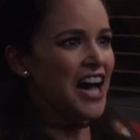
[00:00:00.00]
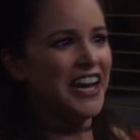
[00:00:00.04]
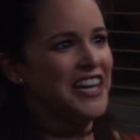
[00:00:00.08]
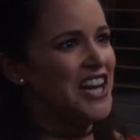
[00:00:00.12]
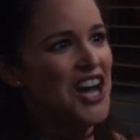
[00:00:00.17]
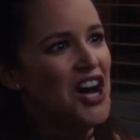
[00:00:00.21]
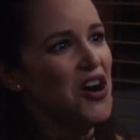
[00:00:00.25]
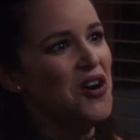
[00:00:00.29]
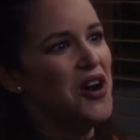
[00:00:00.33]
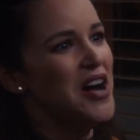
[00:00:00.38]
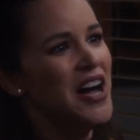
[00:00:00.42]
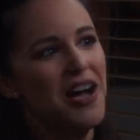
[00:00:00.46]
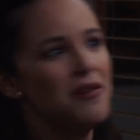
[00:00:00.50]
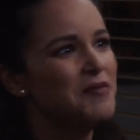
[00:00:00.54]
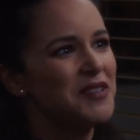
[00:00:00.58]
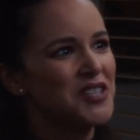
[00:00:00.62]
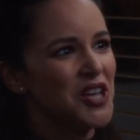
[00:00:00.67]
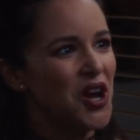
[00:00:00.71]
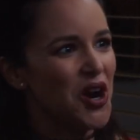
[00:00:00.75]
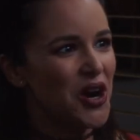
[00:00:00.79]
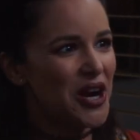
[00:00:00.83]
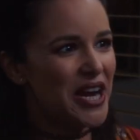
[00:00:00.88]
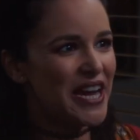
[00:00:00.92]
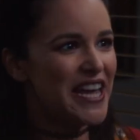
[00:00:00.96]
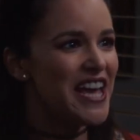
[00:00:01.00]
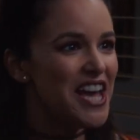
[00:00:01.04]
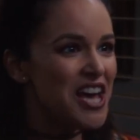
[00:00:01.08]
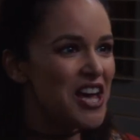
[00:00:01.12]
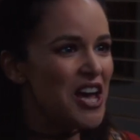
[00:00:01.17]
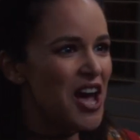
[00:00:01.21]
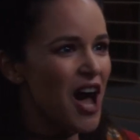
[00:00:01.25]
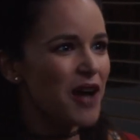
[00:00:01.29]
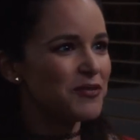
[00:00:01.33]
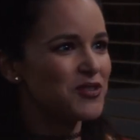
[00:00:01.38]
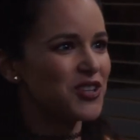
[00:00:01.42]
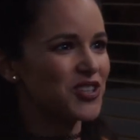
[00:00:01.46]
I know. I'm sorry.
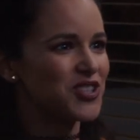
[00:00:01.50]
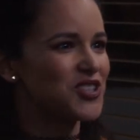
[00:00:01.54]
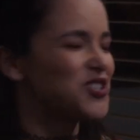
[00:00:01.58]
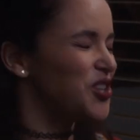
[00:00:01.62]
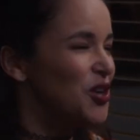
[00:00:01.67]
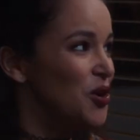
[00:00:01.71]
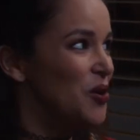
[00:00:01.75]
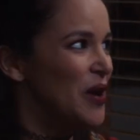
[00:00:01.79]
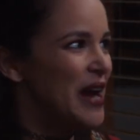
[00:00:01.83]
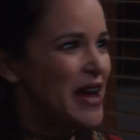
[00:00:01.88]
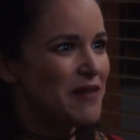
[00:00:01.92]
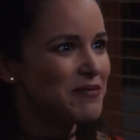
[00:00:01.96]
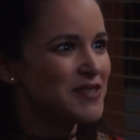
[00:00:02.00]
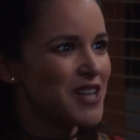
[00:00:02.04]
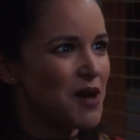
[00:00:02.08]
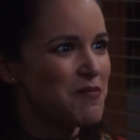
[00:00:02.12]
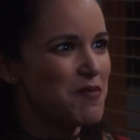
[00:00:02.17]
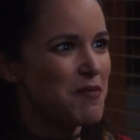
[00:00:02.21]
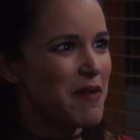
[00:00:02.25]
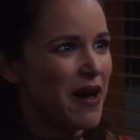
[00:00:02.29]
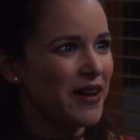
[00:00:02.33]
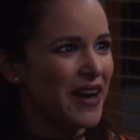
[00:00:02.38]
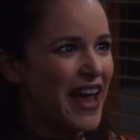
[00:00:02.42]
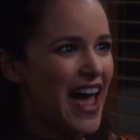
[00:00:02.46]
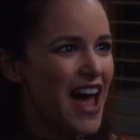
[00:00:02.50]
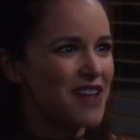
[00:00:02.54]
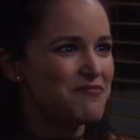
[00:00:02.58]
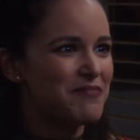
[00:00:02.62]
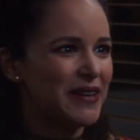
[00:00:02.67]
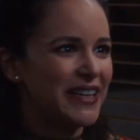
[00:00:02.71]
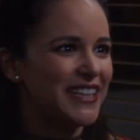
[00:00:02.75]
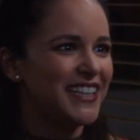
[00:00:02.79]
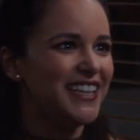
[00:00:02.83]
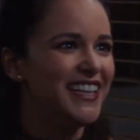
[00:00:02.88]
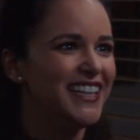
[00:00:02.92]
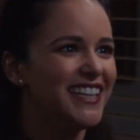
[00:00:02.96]
I'm just so amped up about
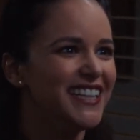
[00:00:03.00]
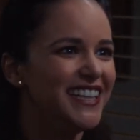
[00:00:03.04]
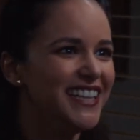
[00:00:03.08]
admin.